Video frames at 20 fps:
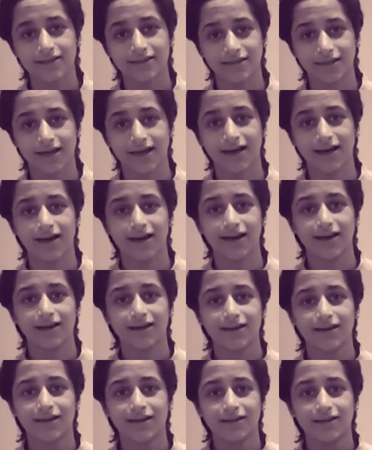that
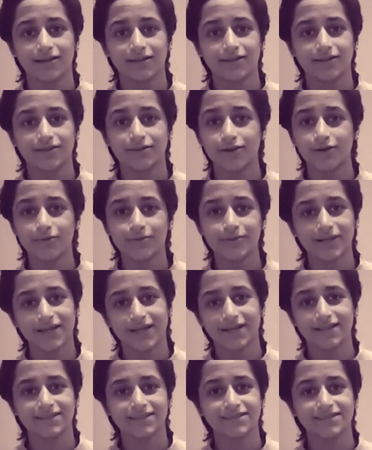nobody
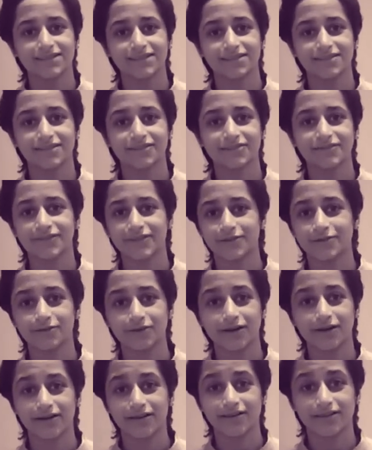has to feel
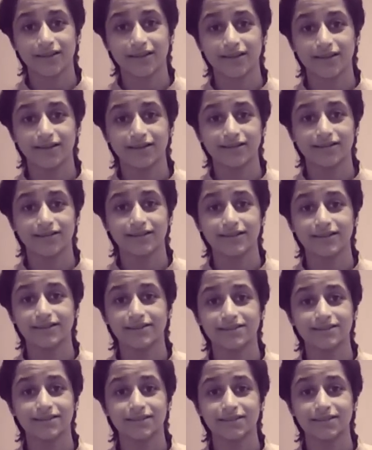like they need
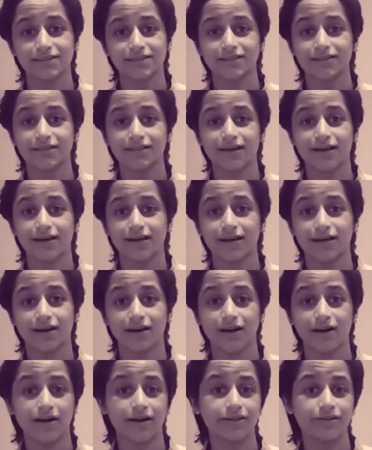to
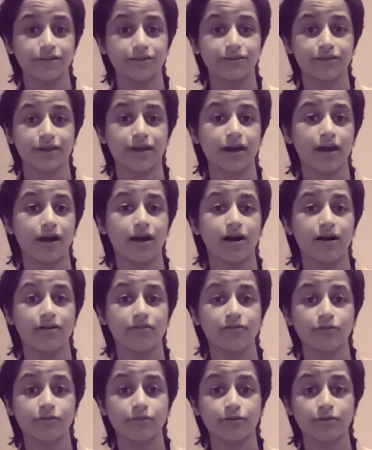hide who they are
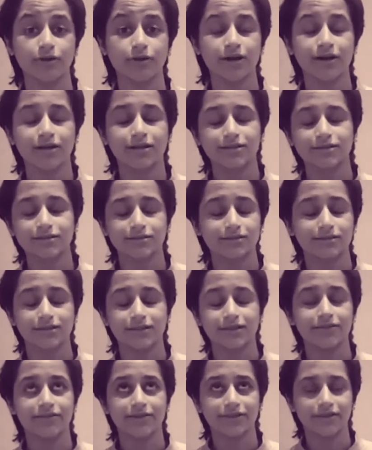or
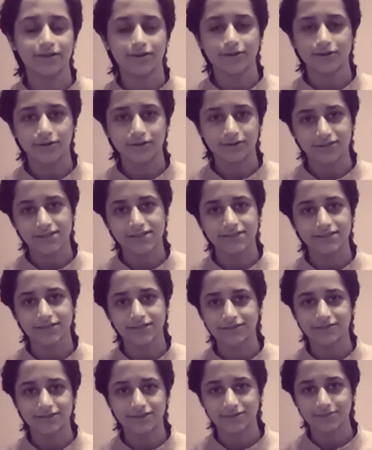live in the closet,
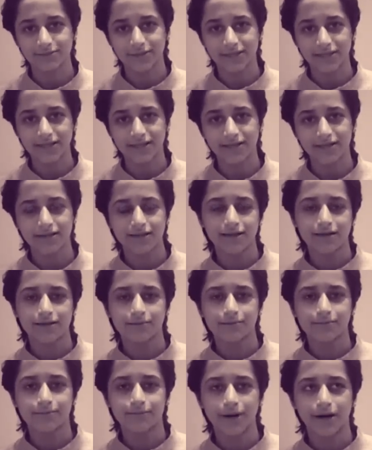so to speak.
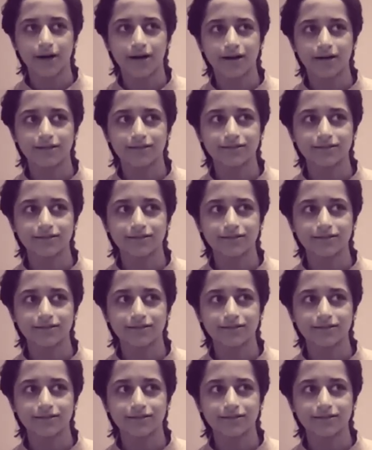But